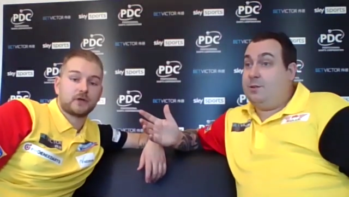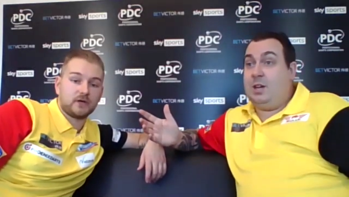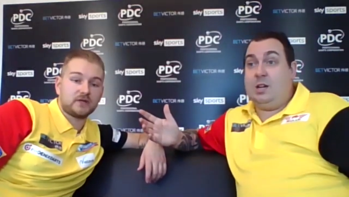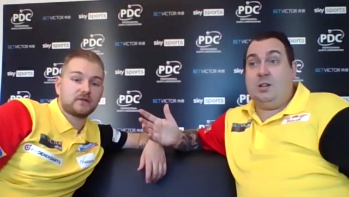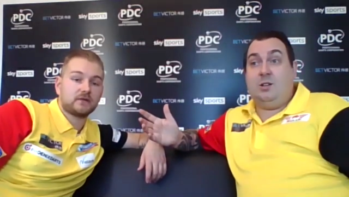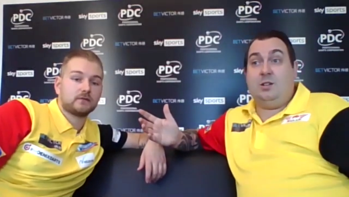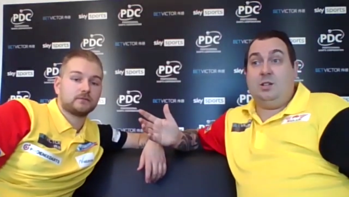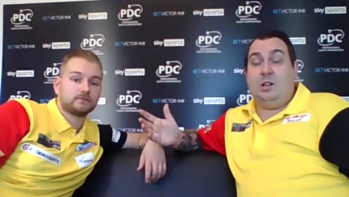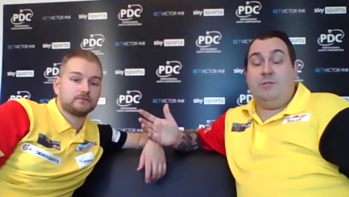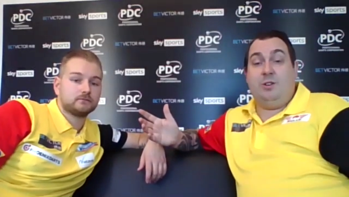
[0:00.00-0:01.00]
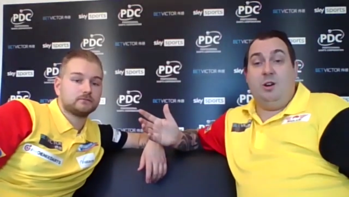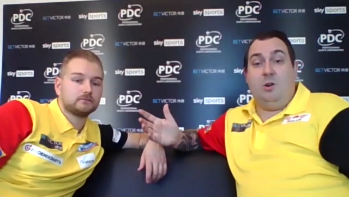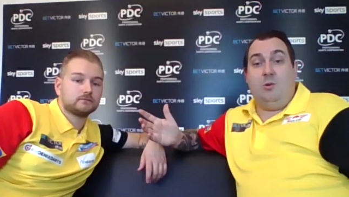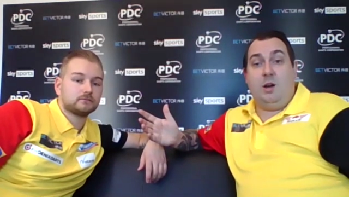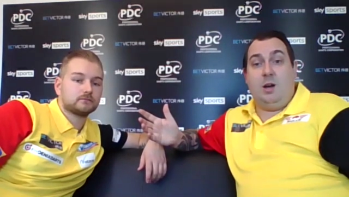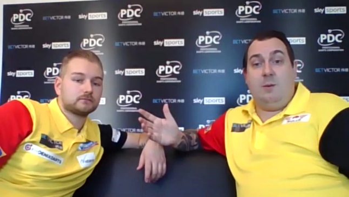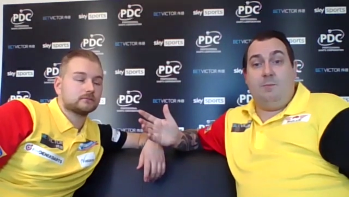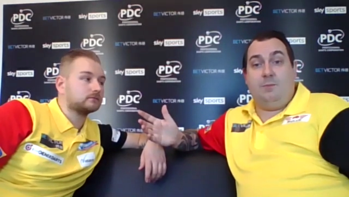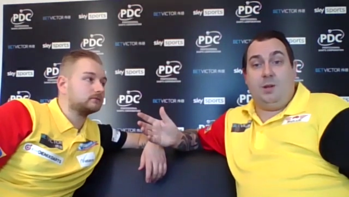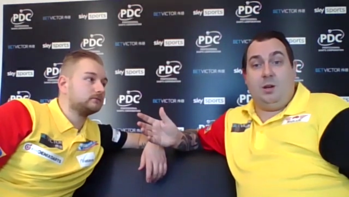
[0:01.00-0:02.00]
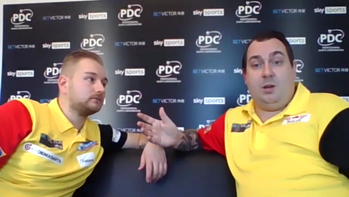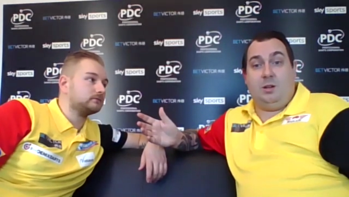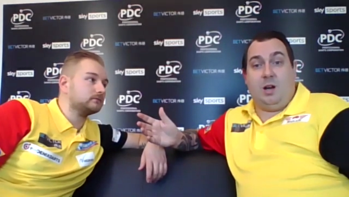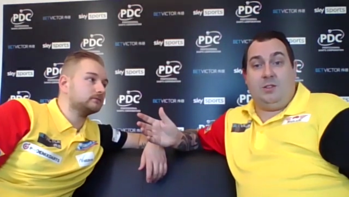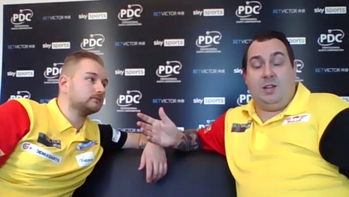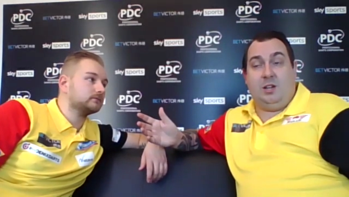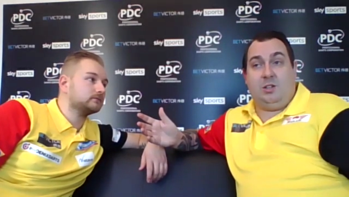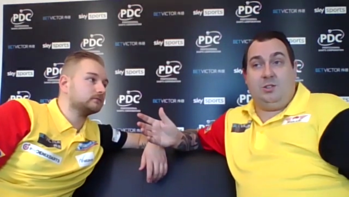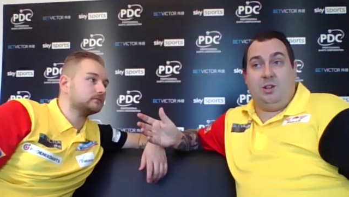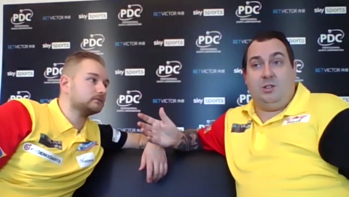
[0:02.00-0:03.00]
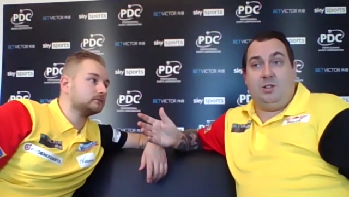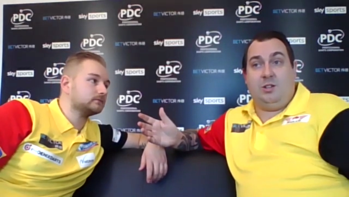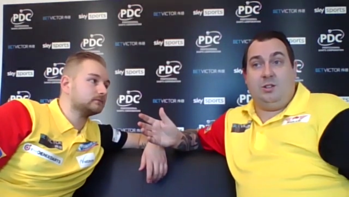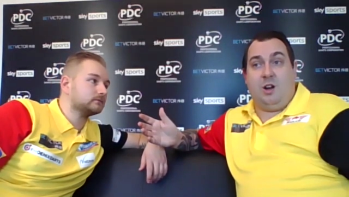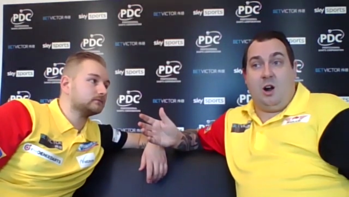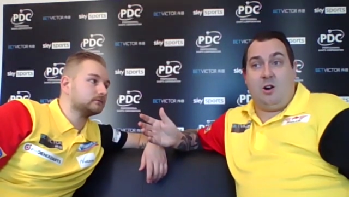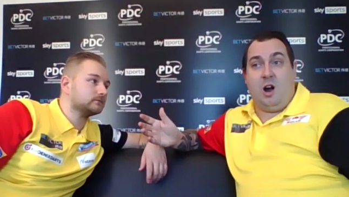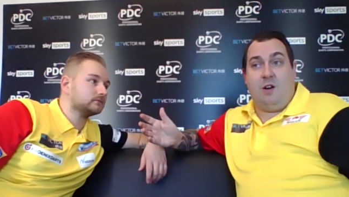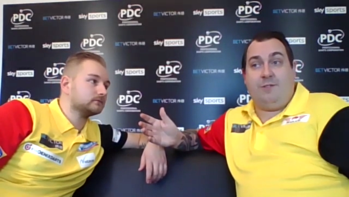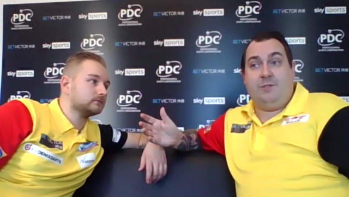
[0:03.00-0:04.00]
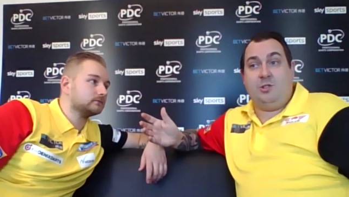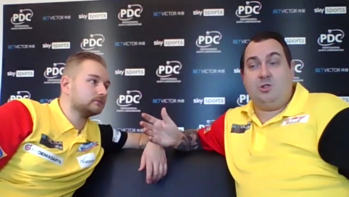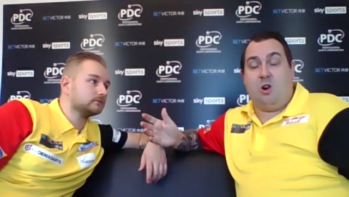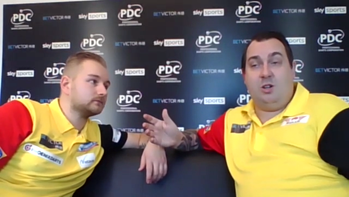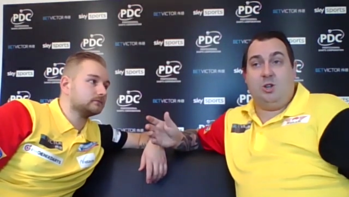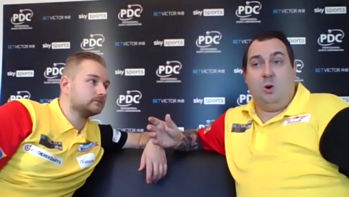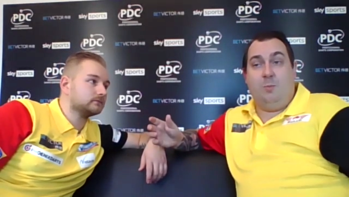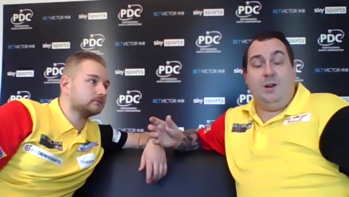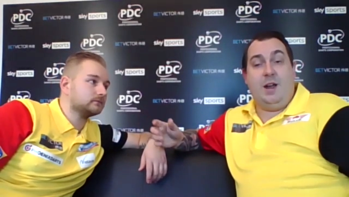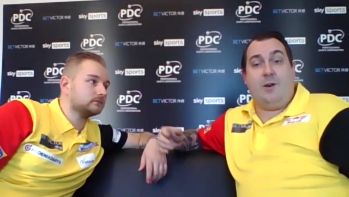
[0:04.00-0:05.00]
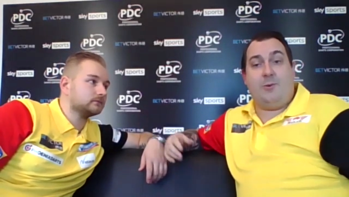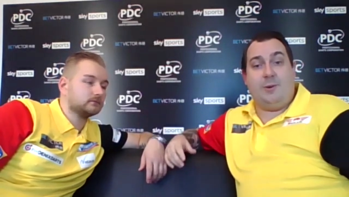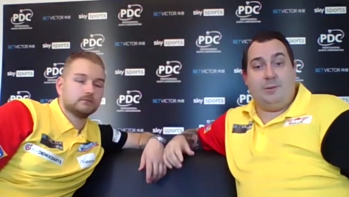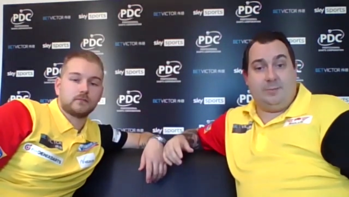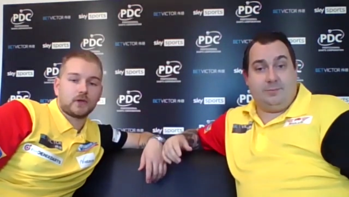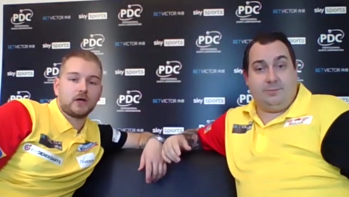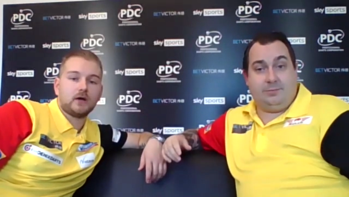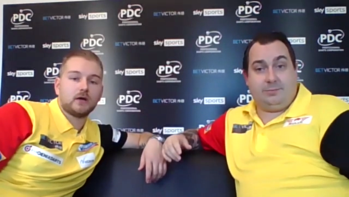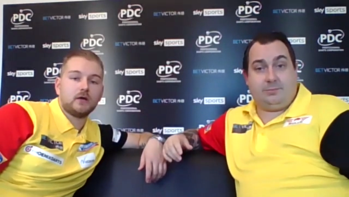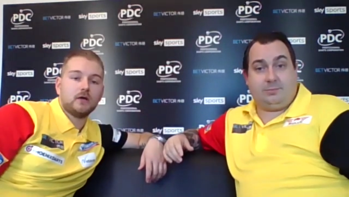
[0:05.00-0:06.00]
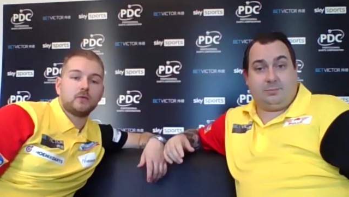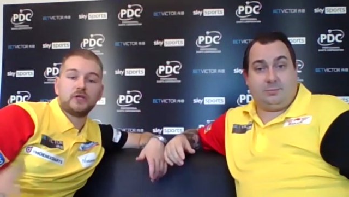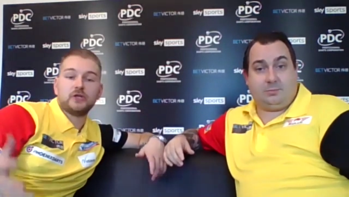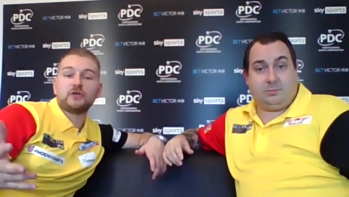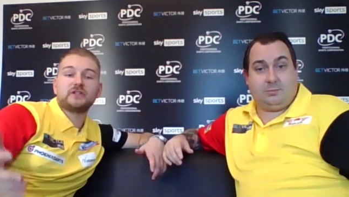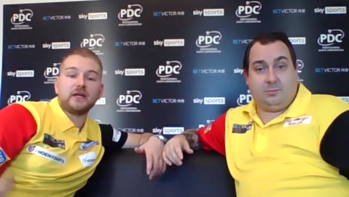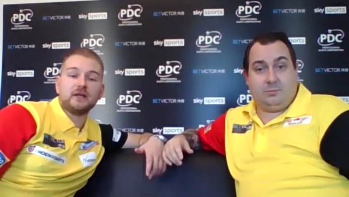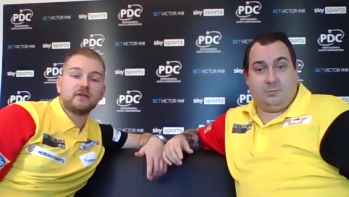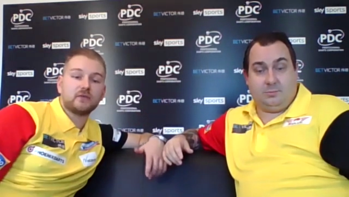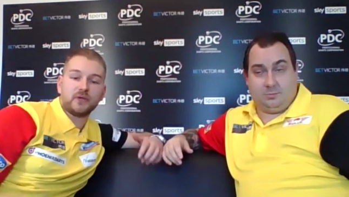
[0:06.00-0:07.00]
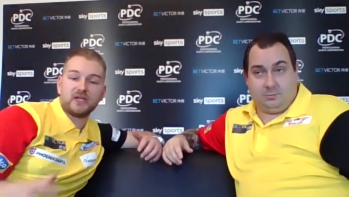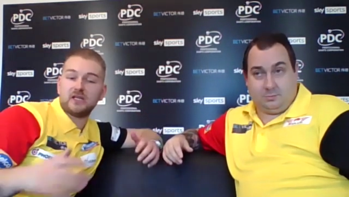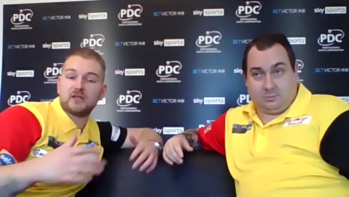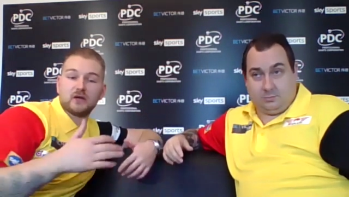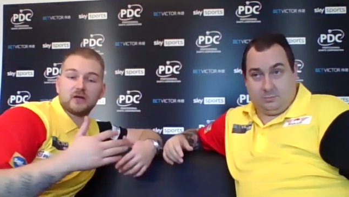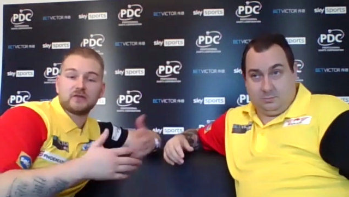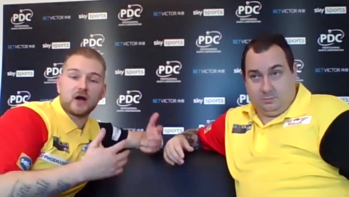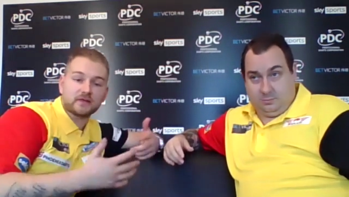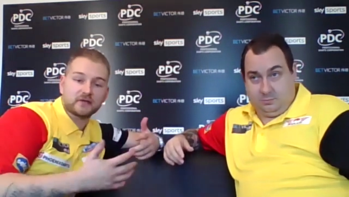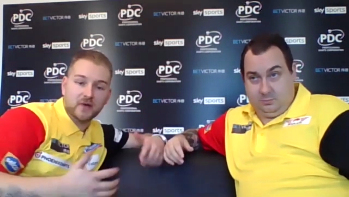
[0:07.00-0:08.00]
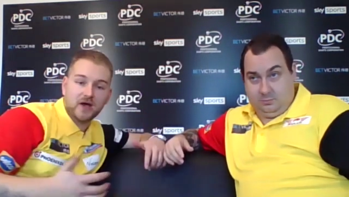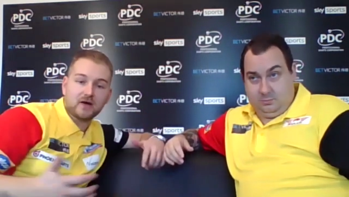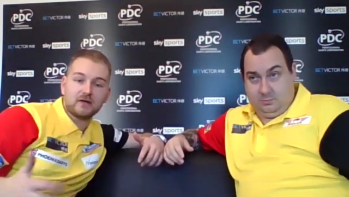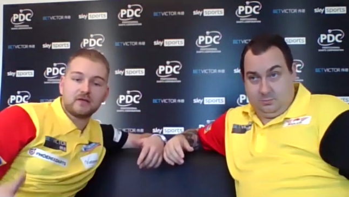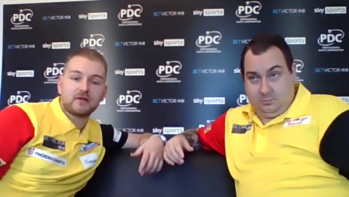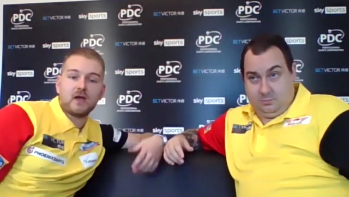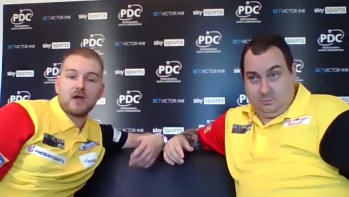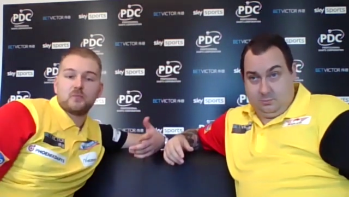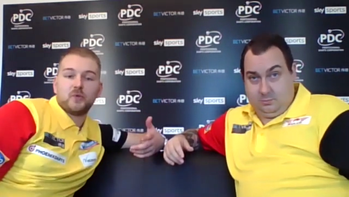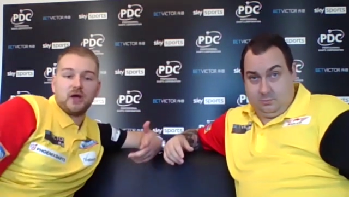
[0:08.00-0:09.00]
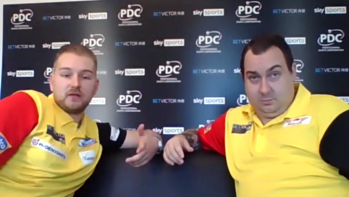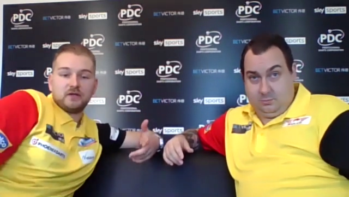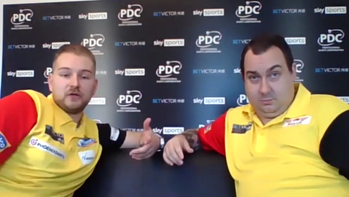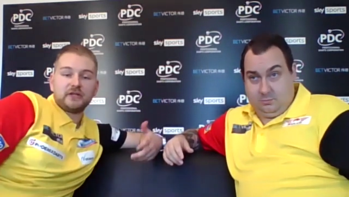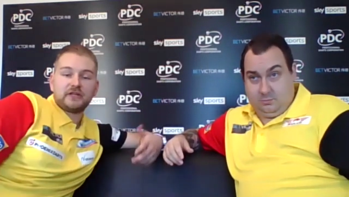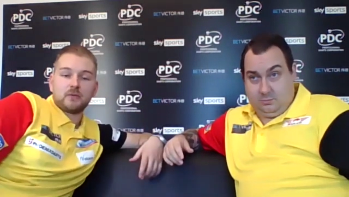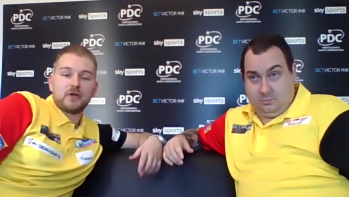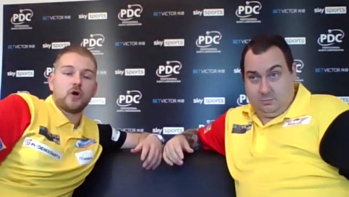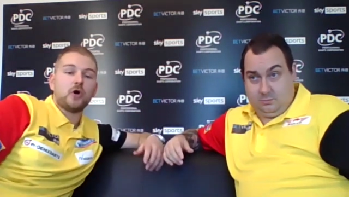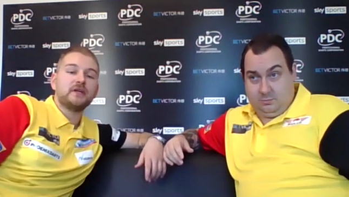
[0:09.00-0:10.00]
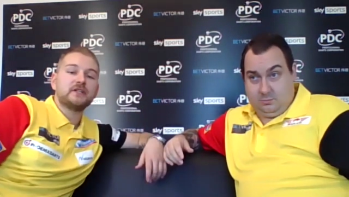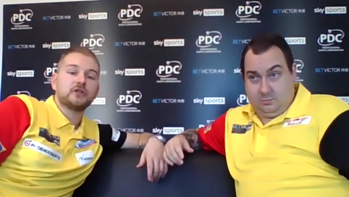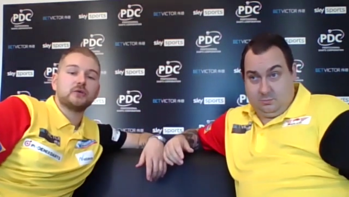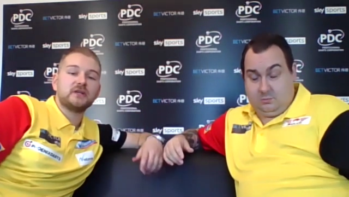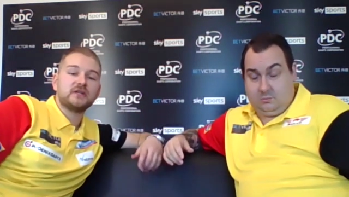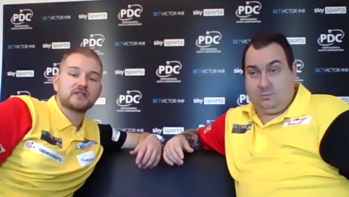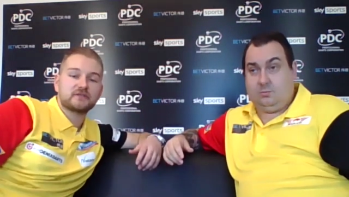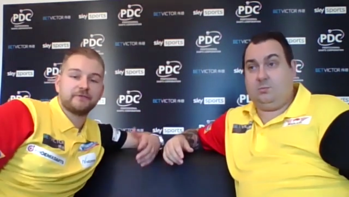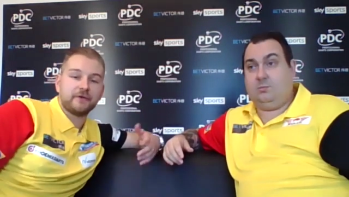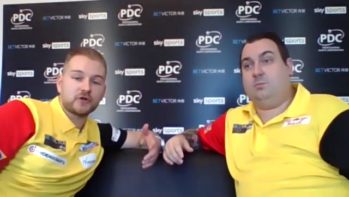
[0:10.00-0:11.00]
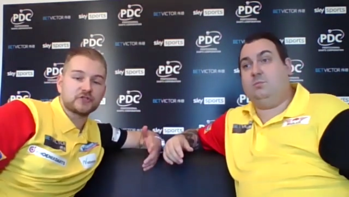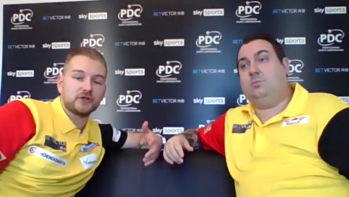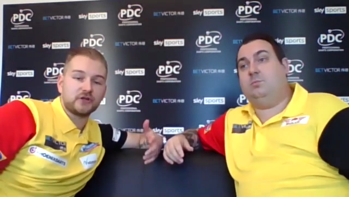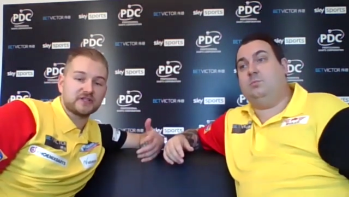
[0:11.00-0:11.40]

Speaker 1: oh, yeah, you, you never know. Um, I think the, the our half of the draw is open now.
Speaker 2: Yeah, we looked at it, we uh, talked about it, but the only thing we always do is focus on